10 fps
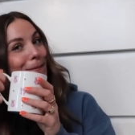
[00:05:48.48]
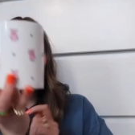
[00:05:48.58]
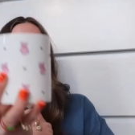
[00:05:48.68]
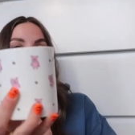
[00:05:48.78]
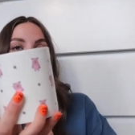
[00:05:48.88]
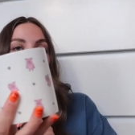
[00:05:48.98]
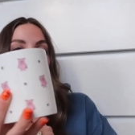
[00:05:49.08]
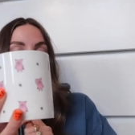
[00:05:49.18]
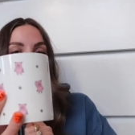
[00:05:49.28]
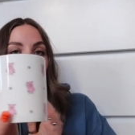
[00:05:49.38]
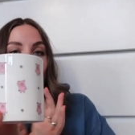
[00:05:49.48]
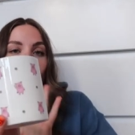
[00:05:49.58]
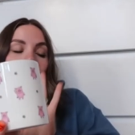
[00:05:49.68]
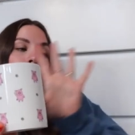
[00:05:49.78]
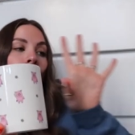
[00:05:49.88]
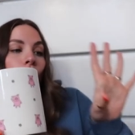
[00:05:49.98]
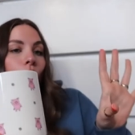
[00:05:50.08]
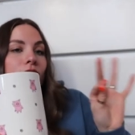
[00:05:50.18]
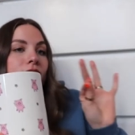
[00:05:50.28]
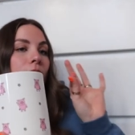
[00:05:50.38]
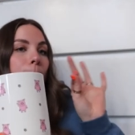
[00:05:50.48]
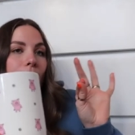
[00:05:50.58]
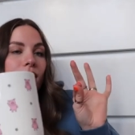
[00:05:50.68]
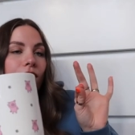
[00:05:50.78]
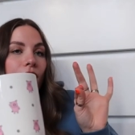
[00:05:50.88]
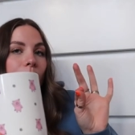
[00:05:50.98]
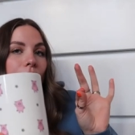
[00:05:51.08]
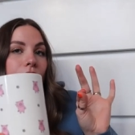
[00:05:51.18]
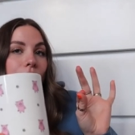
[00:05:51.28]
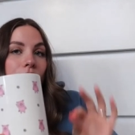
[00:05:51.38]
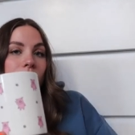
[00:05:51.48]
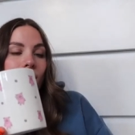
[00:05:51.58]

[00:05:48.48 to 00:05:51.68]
They were £5 and honestly best £5 I've ever